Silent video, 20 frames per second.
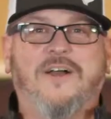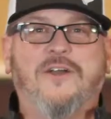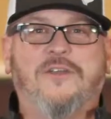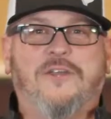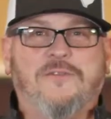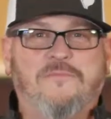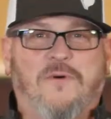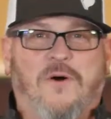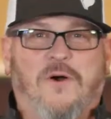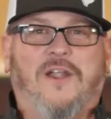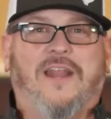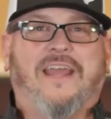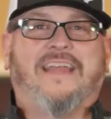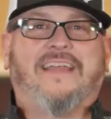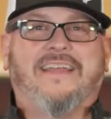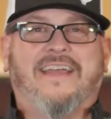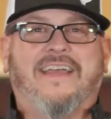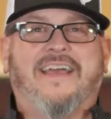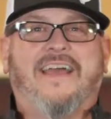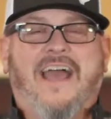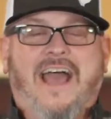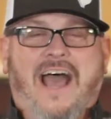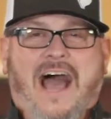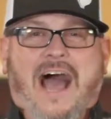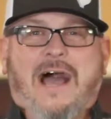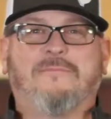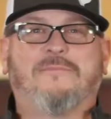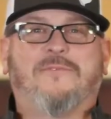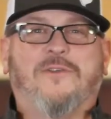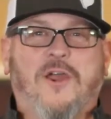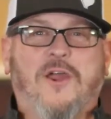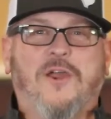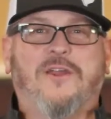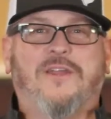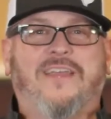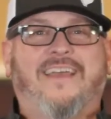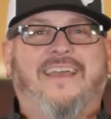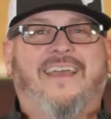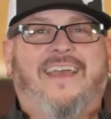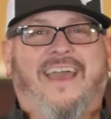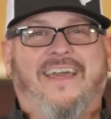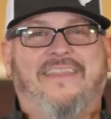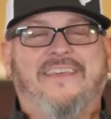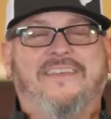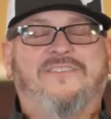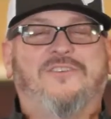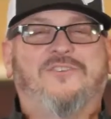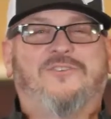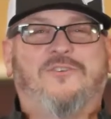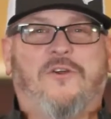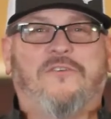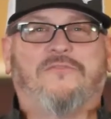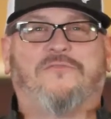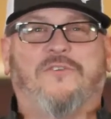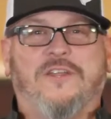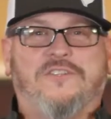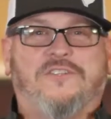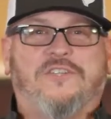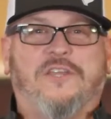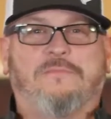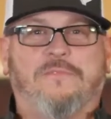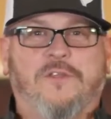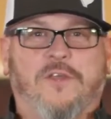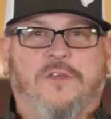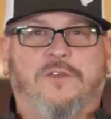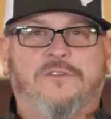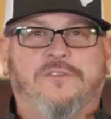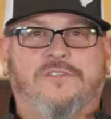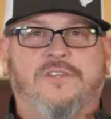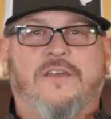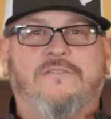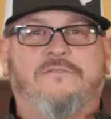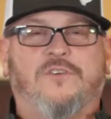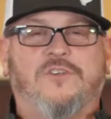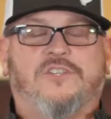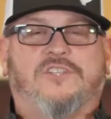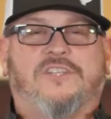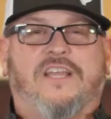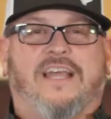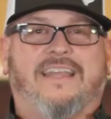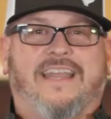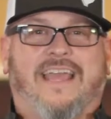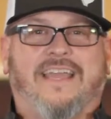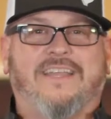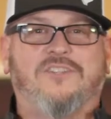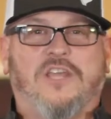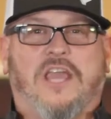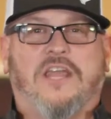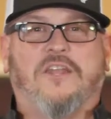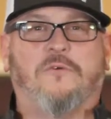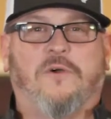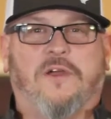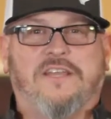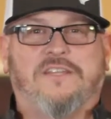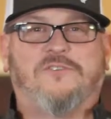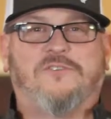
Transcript: Good morning. I'm Kirk, and this is your Friendship News for Sunday, January